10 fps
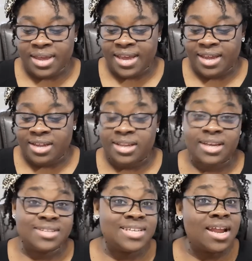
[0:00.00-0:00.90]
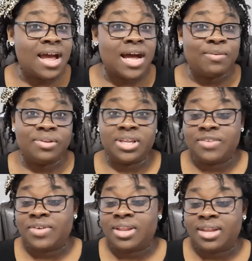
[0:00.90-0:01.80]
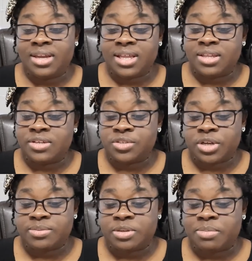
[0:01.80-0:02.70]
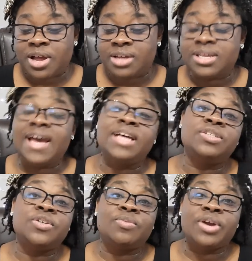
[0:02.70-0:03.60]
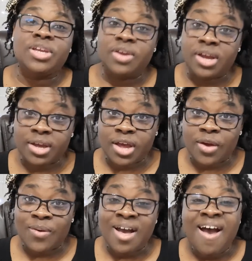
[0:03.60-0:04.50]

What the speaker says: And like I said, I will leave a link in the description box as to where you can go